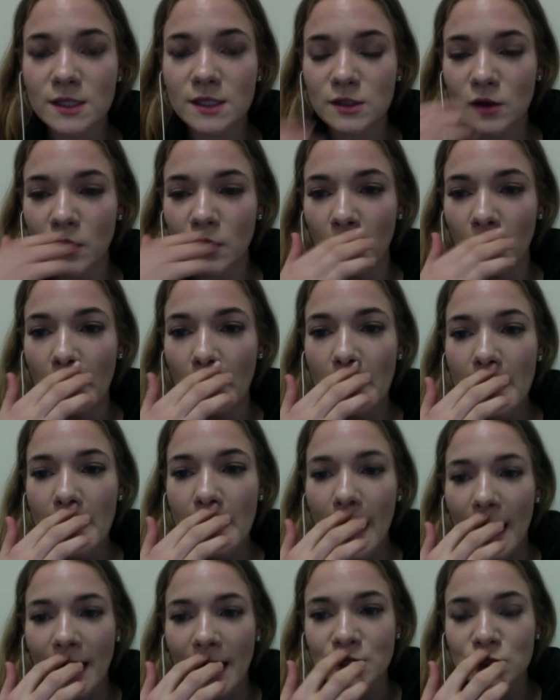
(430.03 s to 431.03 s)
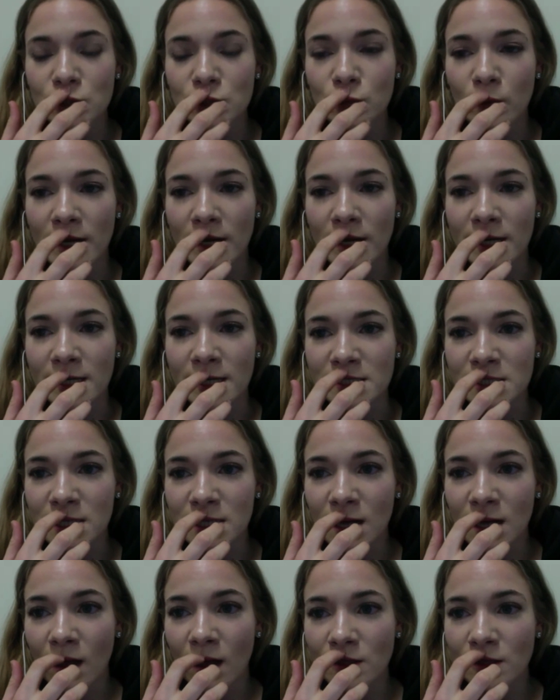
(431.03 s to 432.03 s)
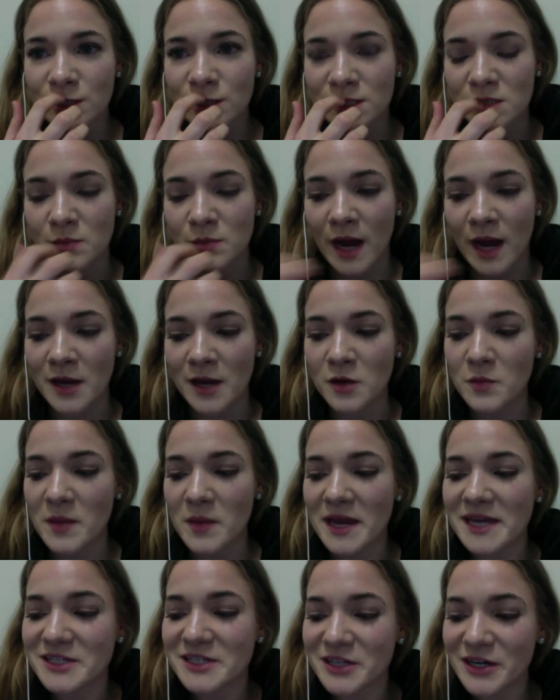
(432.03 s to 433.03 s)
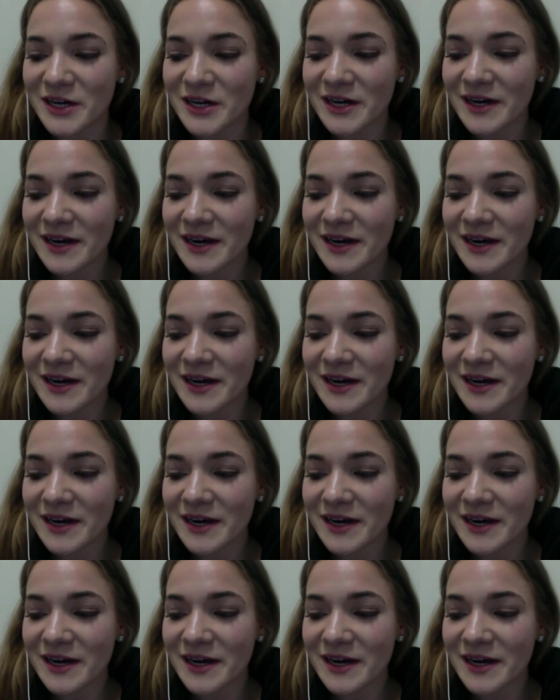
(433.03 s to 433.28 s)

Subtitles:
So I actually went into college as a bio major,